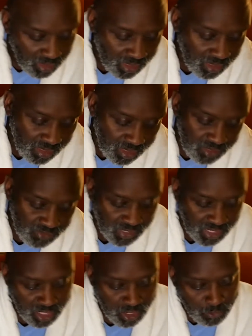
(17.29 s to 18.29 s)
In this
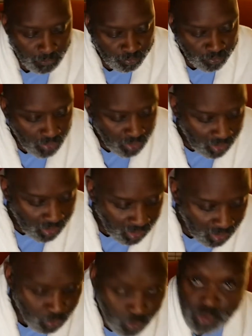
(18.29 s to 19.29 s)
video,
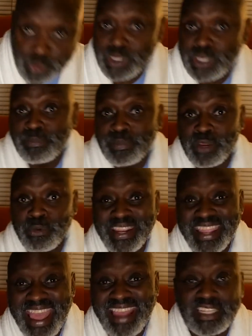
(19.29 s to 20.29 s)
we will be
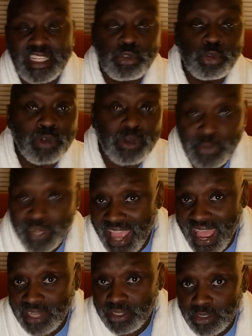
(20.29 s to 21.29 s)
reacting to a
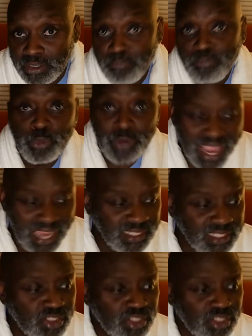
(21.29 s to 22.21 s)
reactor, reacting